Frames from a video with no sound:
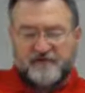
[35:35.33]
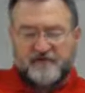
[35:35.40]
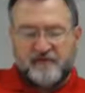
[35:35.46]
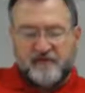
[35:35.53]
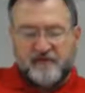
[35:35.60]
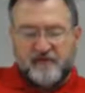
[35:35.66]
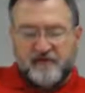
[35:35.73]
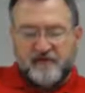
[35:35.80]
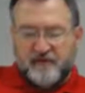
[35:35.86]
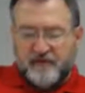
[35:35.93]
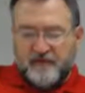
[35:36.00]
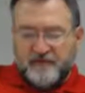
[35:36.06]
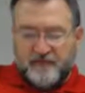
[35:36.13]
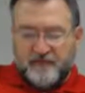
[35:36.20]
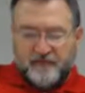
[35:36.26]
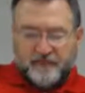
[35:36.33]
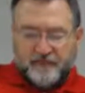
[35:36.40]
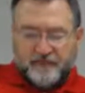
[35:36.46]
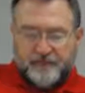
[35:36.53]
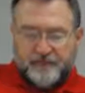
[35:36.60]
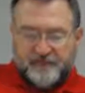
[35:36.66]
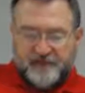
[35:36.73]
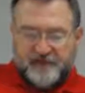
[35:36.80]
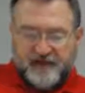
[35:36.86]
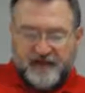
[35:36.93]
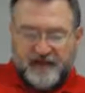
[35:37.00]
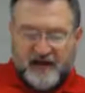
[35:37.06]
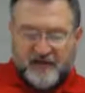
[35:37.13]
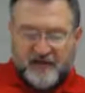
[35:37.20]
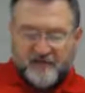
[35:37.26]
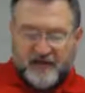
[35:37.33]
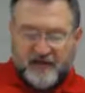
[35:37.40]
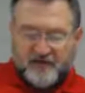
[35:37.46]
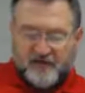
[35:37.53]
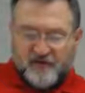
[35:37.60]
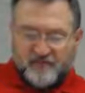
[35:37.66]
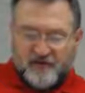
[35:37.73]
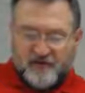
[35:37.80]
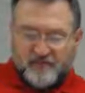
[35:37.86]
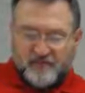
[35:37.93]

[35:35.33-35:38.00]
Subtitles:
of study guide and practice